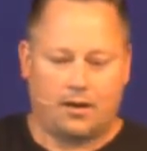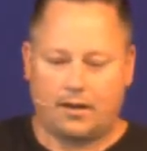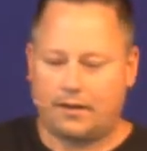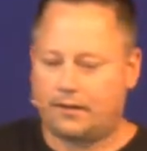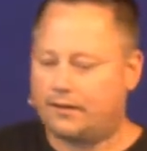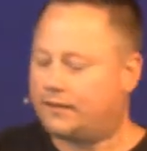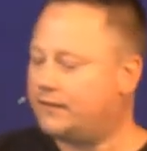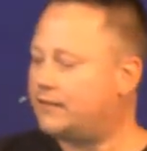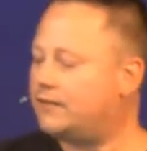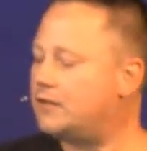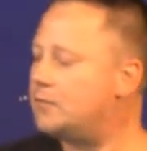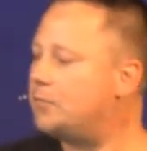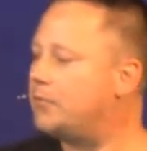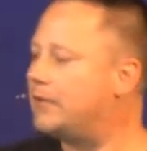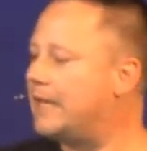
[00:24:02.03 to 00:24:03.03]
This isn't a
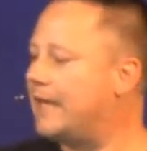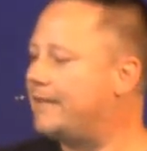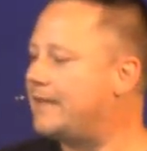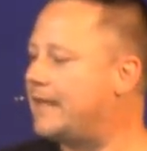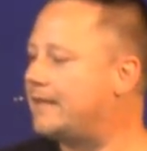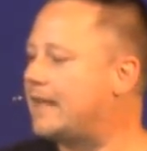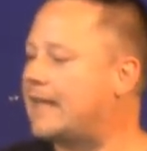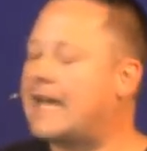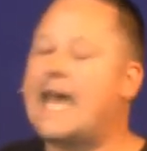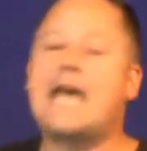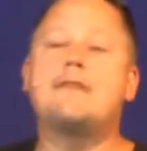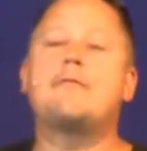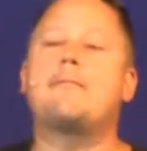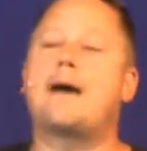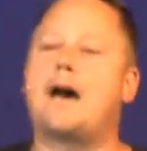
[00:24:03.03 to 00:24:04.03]
plan that, that
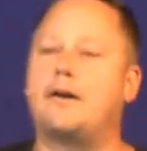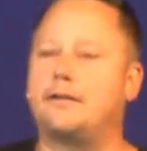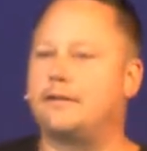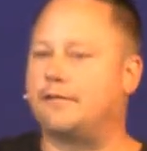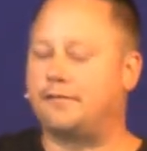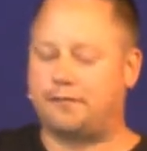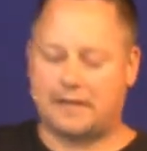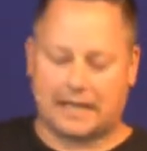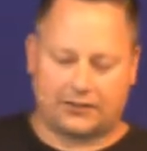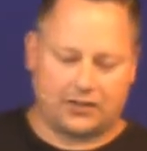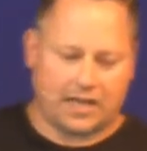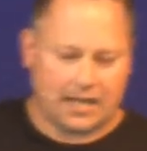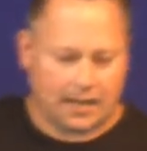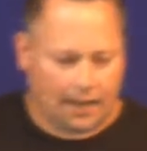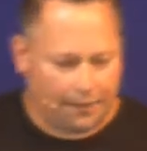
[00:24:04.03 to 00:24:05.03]
came about in the flesh.
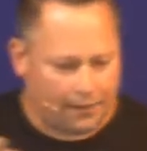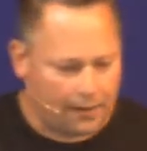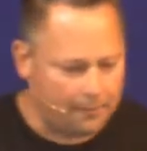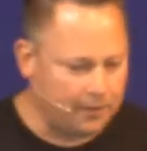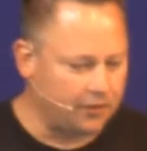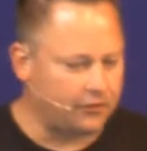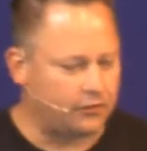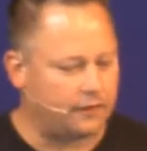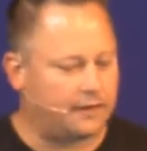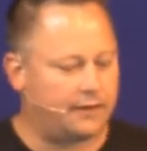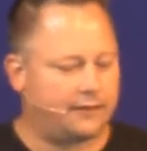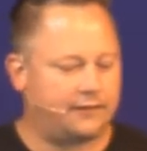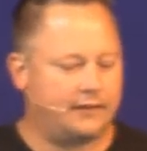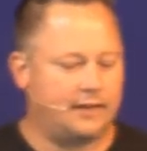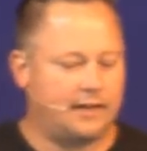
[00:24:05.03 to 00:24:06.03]
Hey, I think I'm going to do
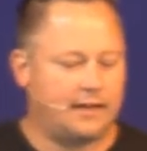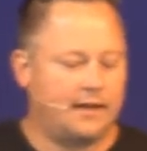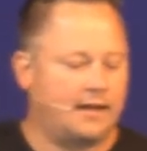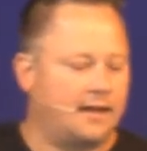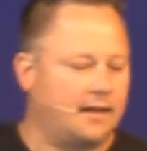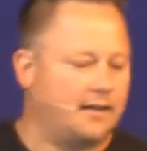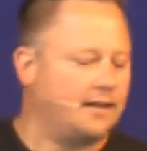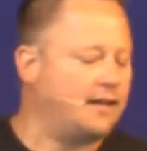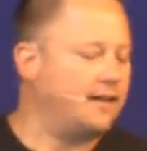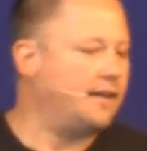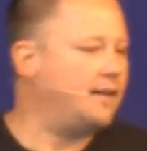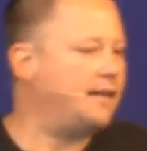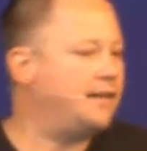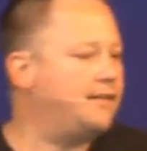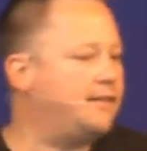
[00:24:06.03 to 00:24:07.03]
this.
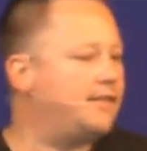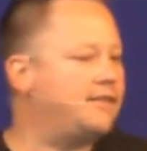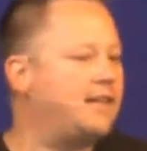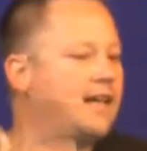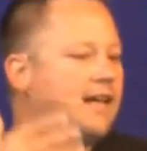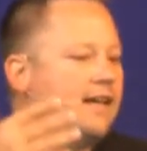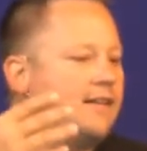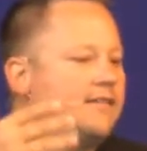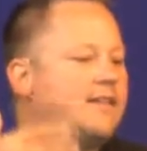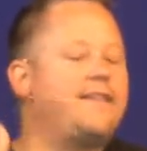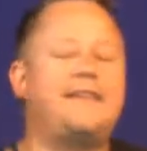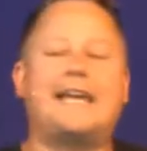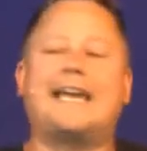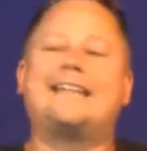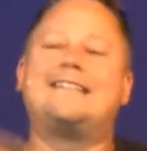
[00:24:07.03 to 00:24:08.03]
He says, It's not
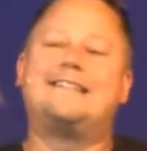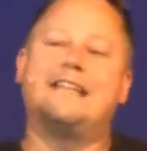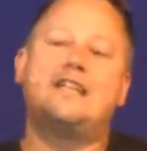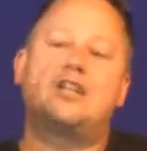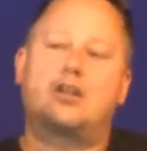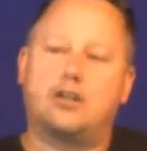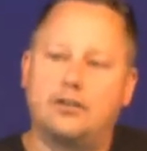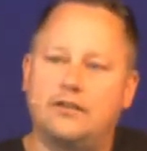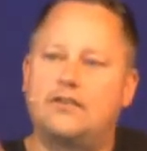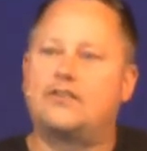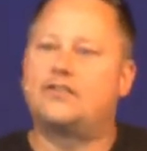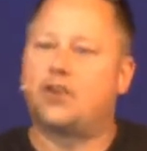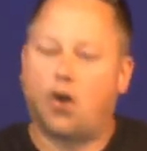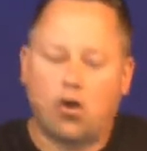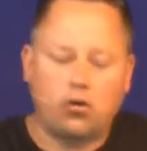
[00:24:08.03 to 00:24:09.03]
like I didn't
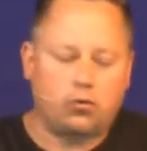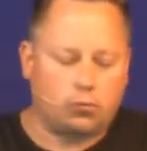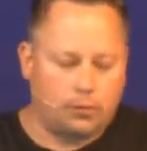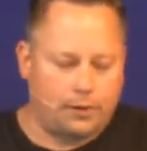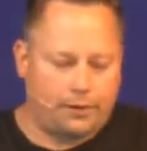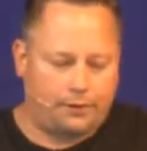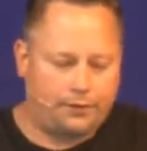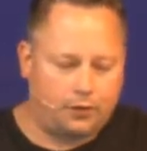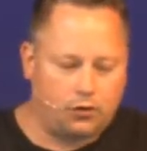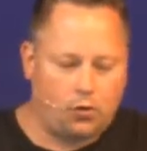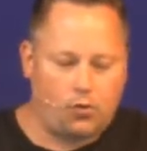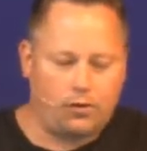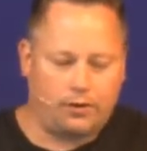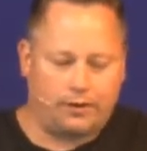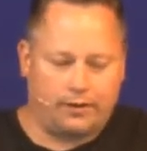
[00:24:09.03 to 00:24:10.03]
consult with the
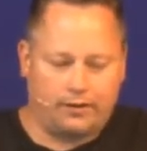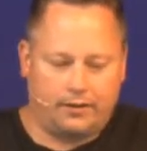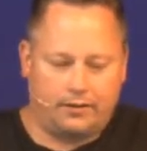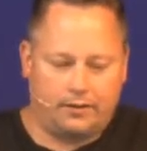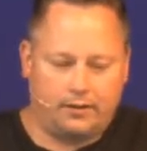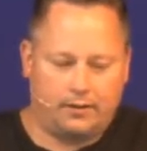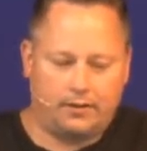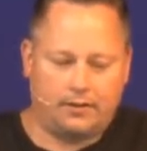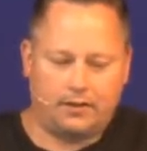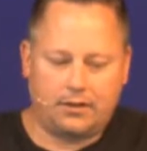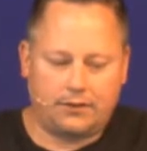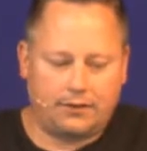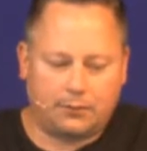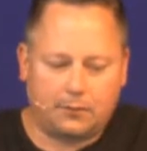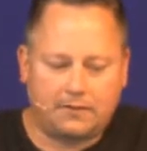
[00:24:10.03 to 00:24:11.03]
Lord. No,
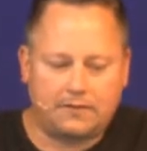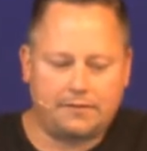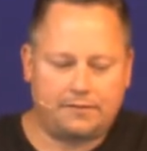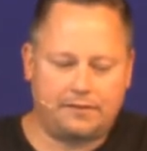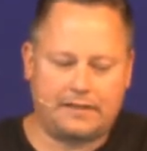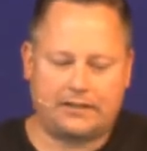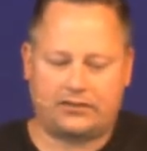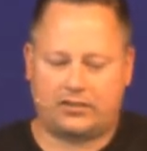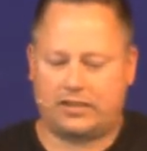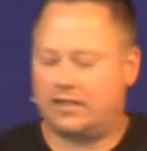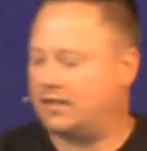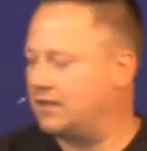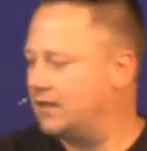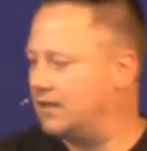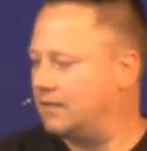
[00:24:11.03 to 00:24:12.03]
this wasn't fleshy.
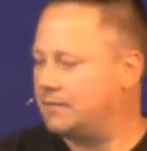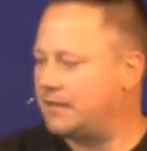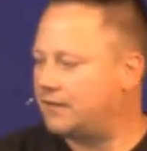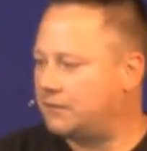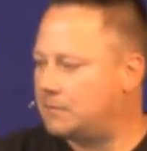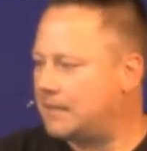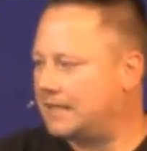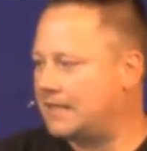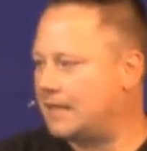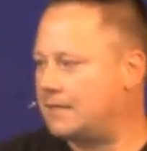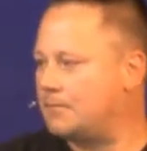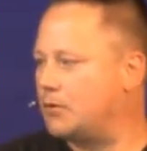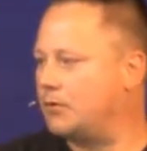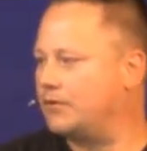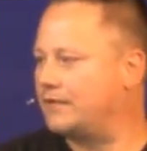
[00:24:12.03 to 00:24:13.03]
I'm not speaking out of
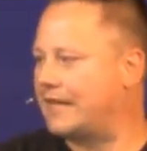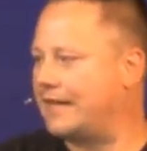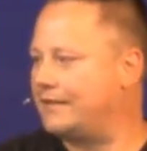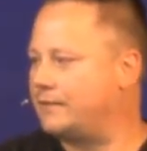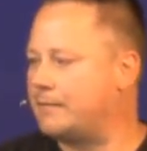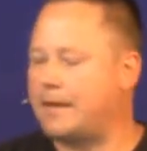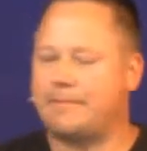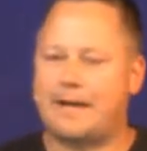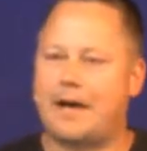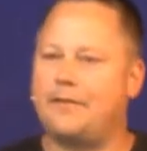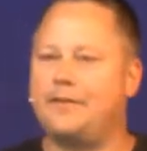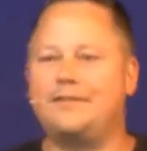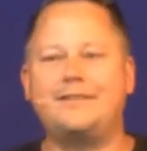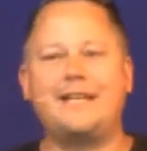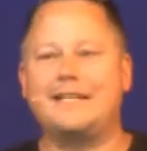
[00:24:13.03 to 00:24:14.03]
both sides of my mouth.
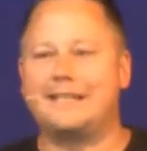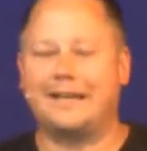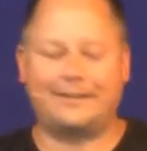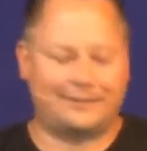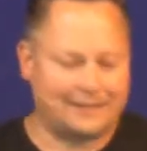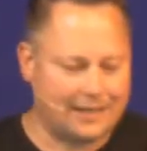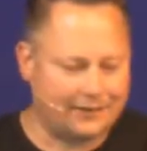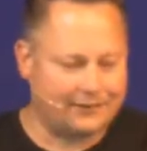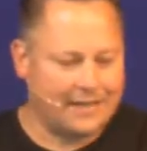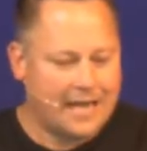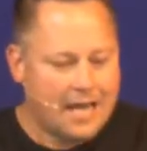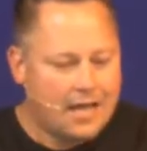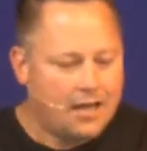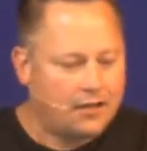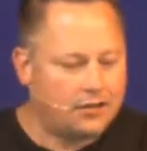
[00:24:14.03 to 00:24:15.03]
It's not yes, yes,
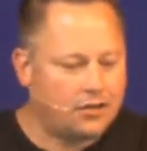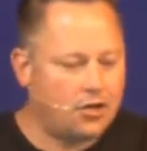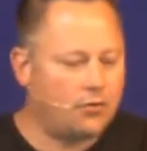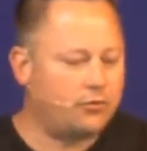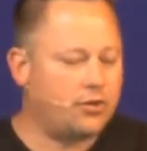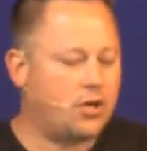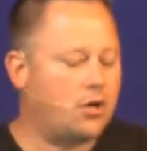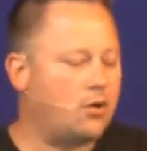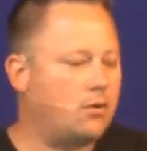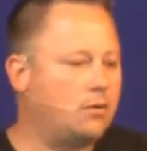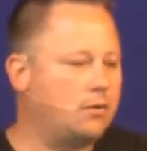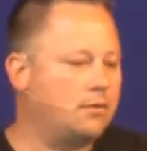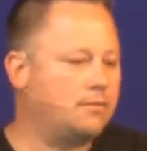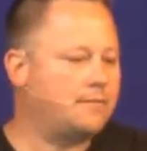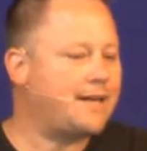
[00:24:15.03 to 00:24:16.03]
no, no.
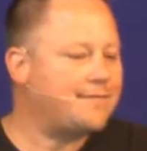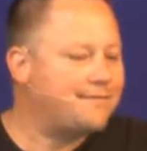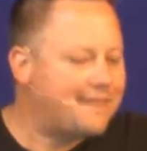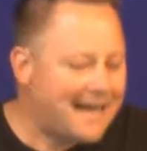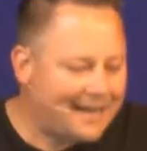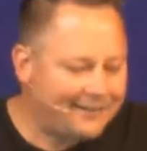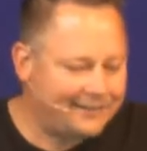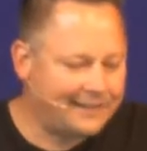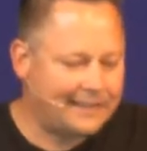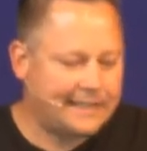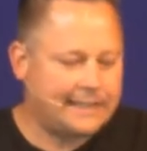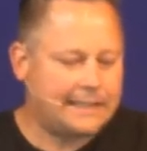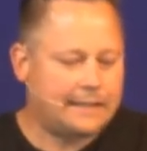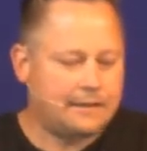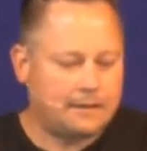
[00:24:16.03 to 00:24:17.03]
I'm not
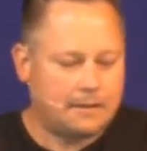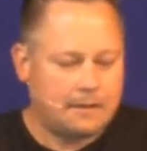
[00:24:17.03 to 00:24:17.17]
vacillating.